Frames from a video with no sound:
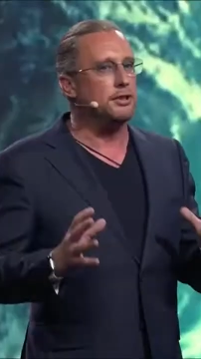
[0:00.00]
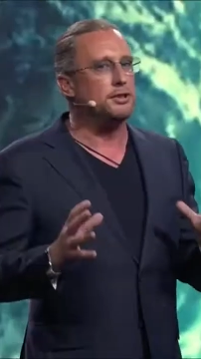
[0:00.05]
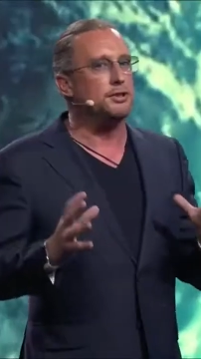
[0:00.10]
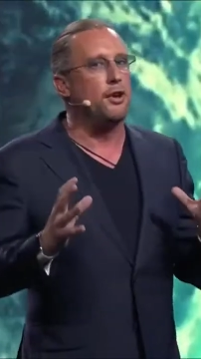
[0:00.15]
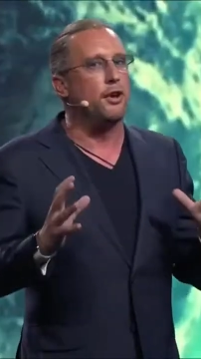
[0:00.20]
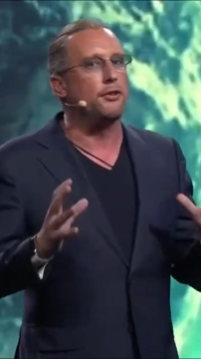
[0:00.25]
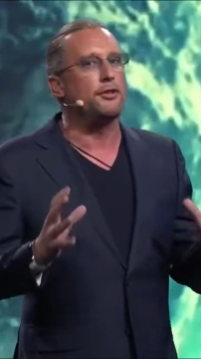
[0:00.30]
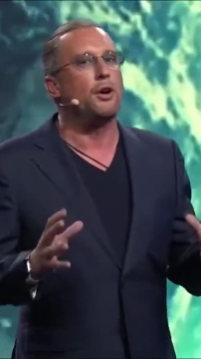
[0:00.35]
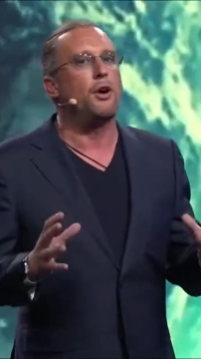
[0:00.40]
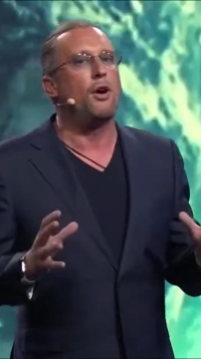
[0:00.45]

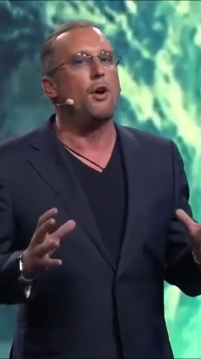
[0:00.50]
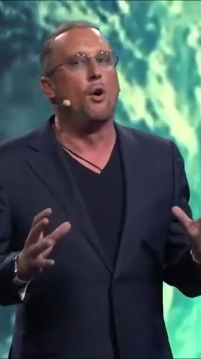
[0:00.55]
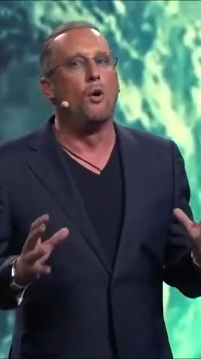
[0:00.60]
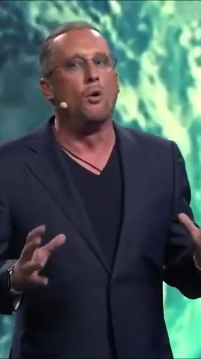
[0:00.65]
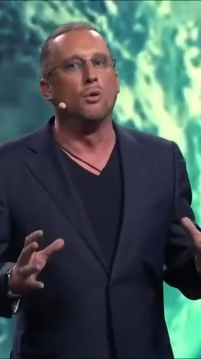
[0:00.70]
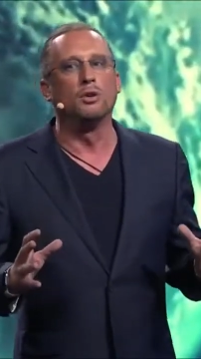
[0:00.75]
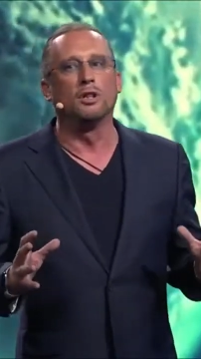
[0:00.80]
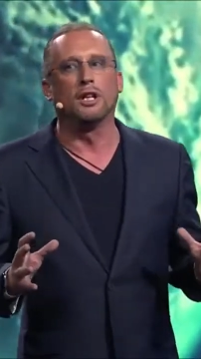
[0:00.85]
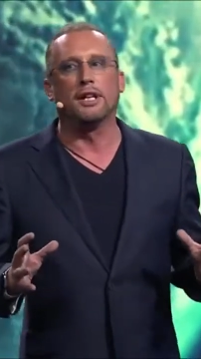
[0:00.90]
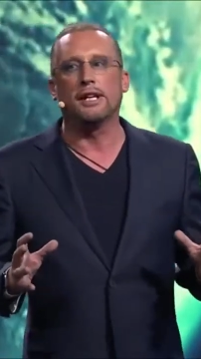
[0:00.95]
not
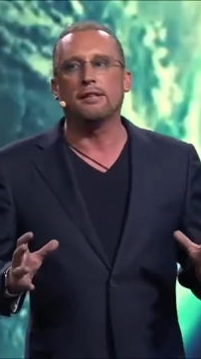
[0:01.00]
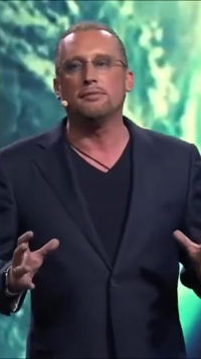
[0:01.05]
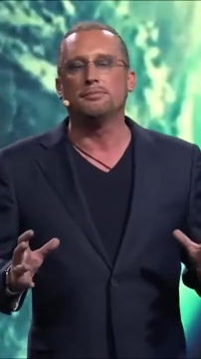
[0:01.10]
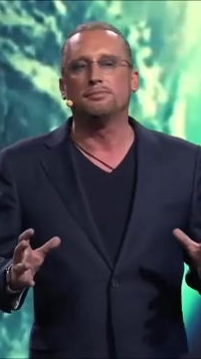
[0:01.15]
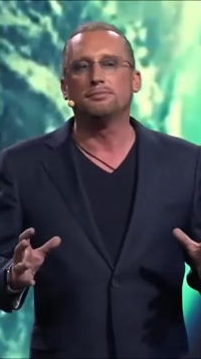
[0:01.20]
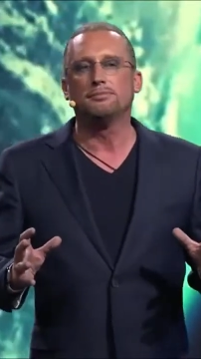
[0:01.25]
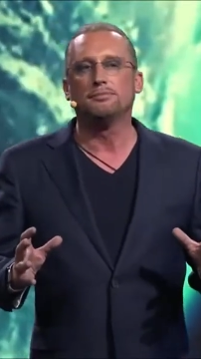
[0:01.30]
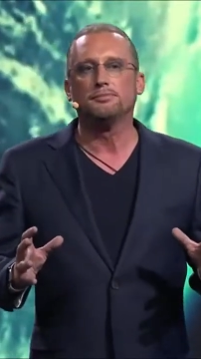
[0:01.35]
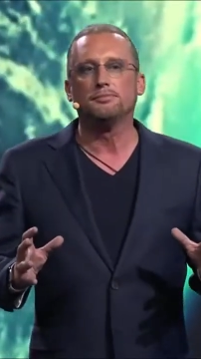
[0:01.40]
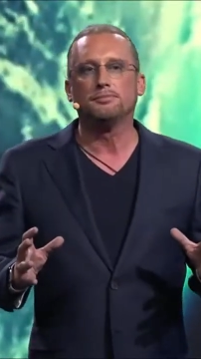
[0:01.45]
only
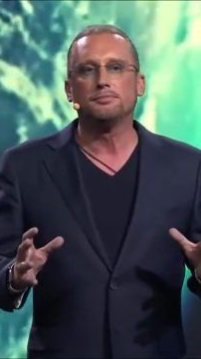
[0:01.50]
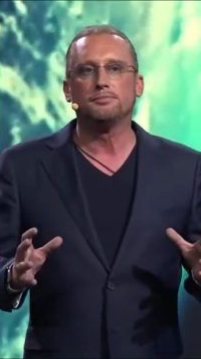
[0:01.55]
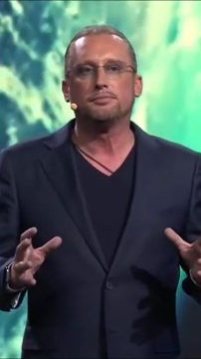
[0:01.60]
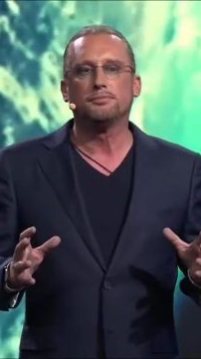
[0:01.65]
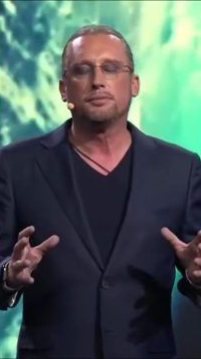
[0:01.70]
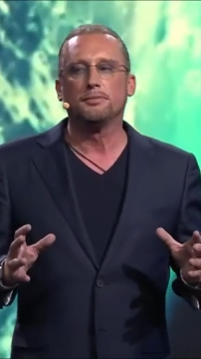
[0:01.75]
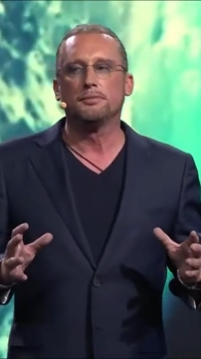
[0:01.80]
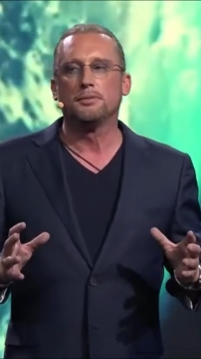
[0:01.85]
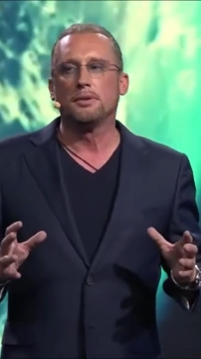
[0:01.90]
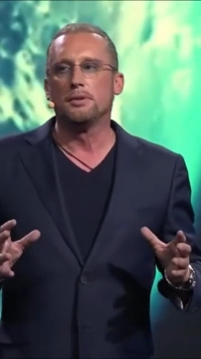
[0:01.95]

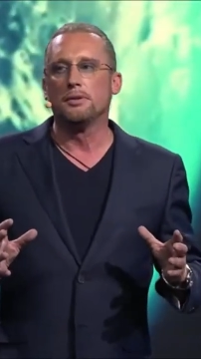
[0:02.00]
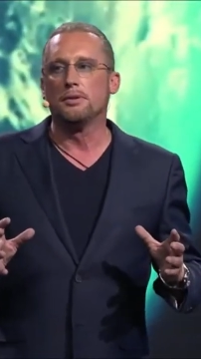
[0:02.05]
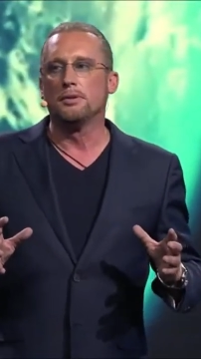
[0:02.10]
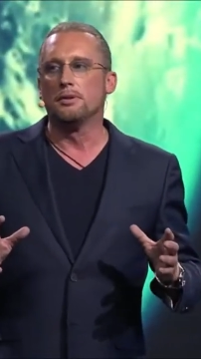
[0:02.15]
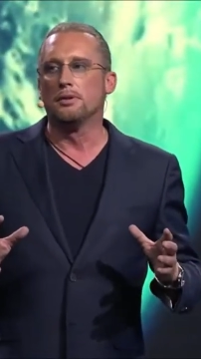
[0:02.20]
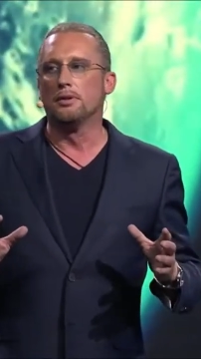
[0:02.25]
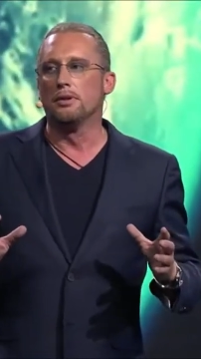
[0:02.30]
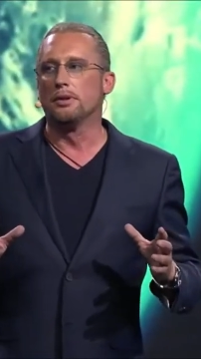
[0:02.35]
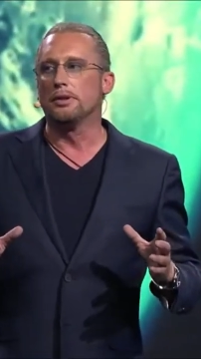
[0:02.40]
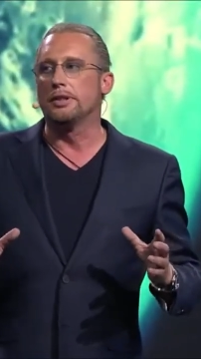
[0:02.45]

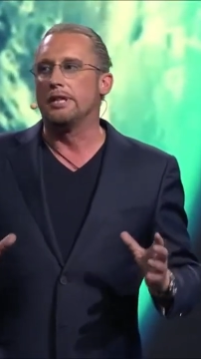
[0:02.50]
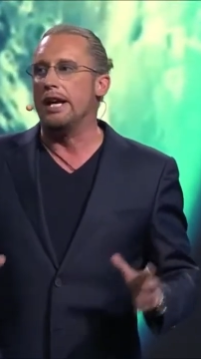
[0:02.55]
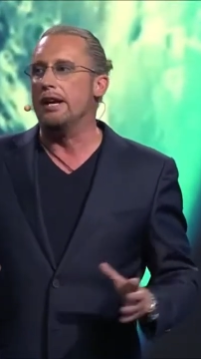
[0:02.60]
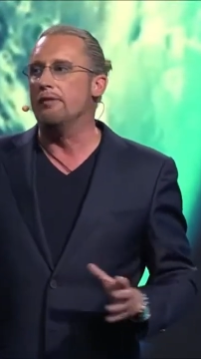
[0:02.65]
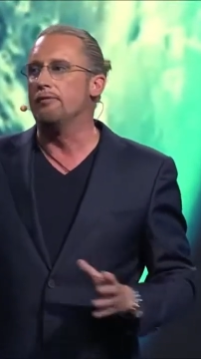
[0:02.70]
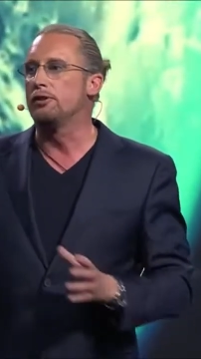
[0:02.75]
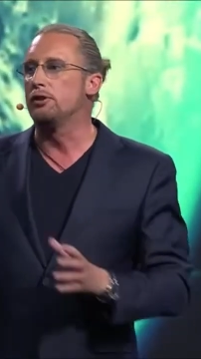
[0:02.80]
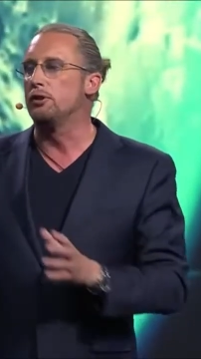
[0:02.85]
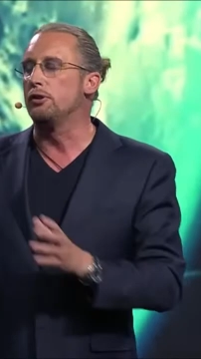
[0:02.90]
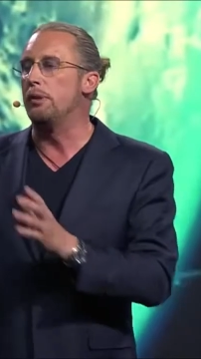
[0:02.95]

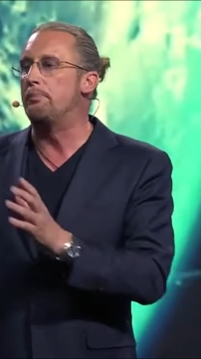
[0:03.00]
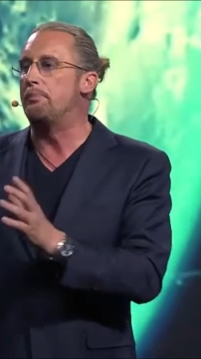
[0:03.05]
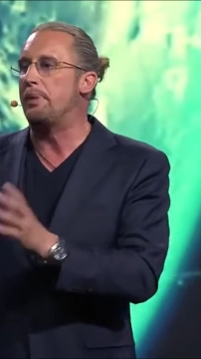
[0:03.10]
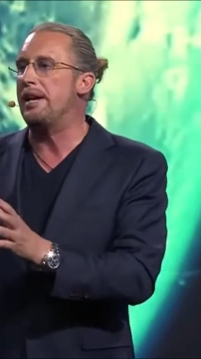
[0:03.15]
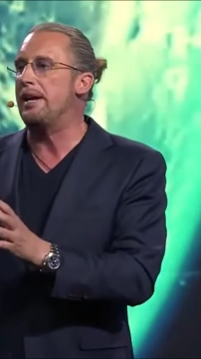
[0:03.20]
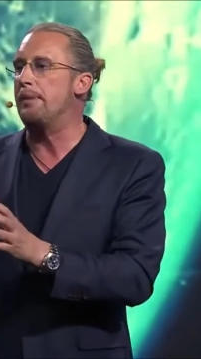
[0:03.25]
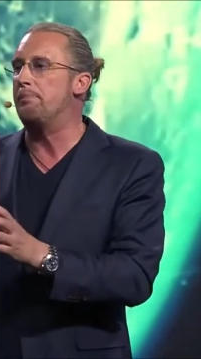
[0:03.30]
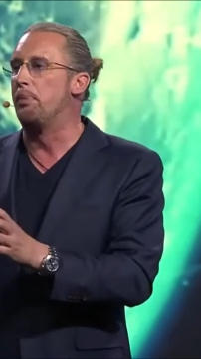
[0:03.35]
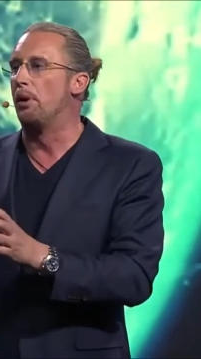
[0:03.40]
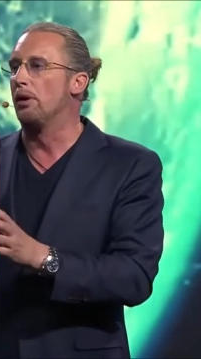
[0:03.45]
give to the
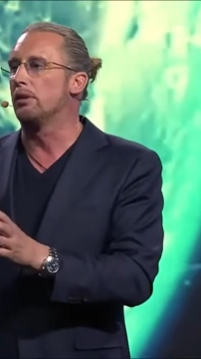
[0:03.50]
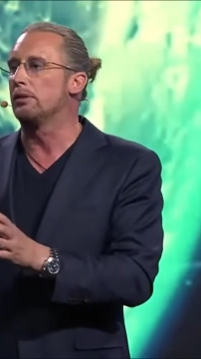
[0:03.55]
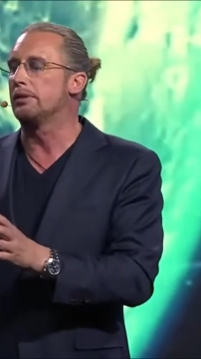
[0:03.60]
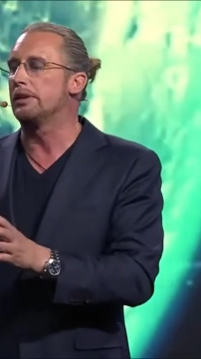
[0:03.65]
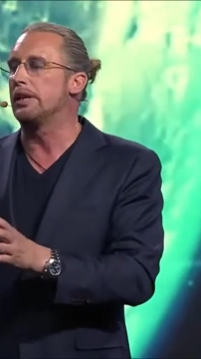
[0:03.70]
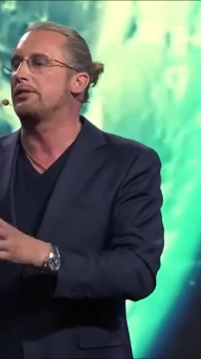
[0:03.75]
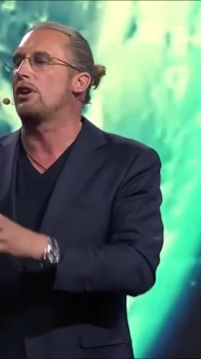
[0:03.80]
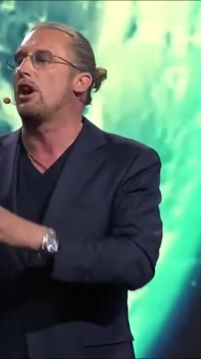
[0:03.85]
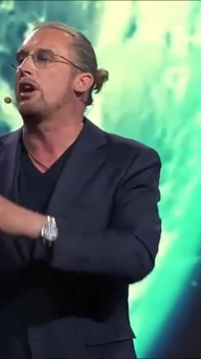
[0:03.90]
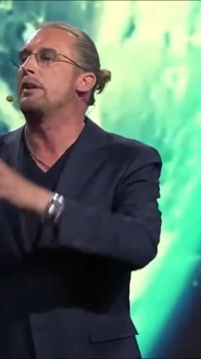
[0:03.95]
people
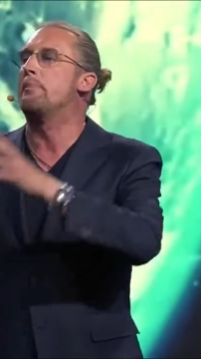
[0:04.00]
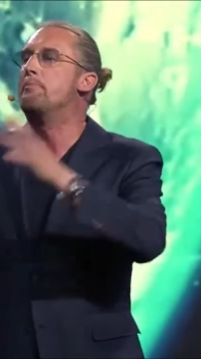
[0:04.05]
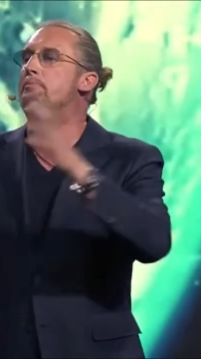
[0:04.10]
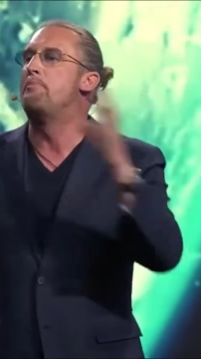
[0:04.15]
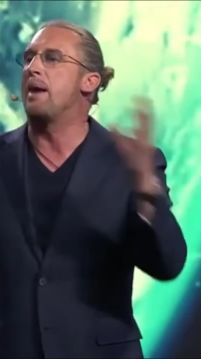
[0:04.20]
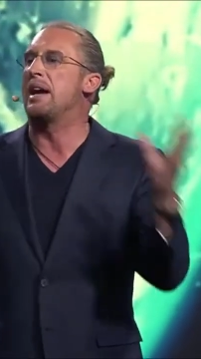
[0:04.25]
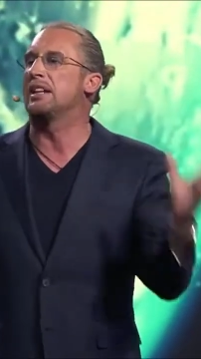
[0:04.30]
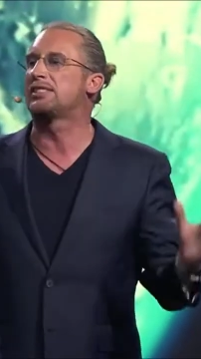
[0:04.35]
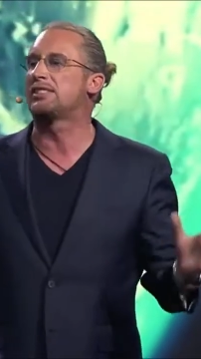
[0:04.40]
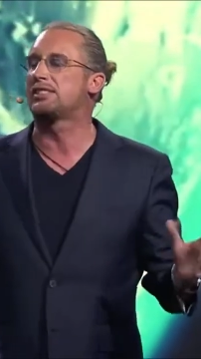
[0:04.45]
that are the
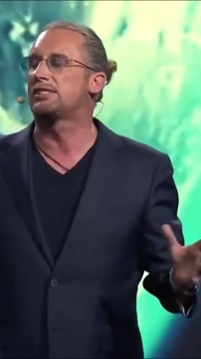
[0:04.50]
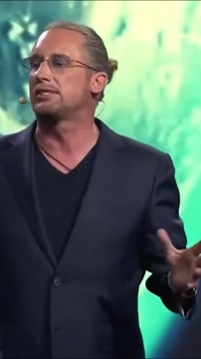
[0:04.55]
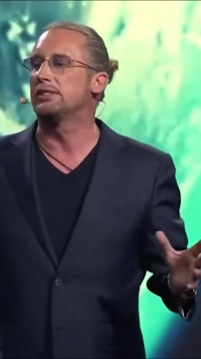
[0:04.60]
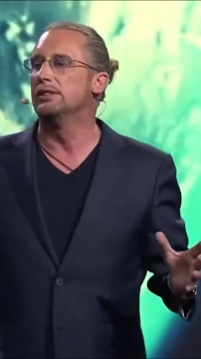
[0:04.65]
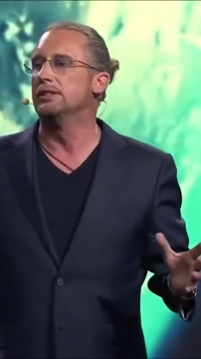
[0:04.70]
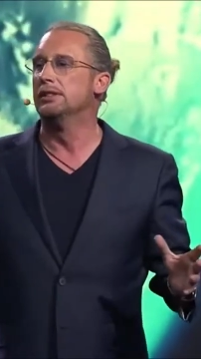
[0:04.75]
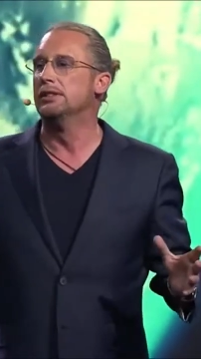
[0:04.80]
best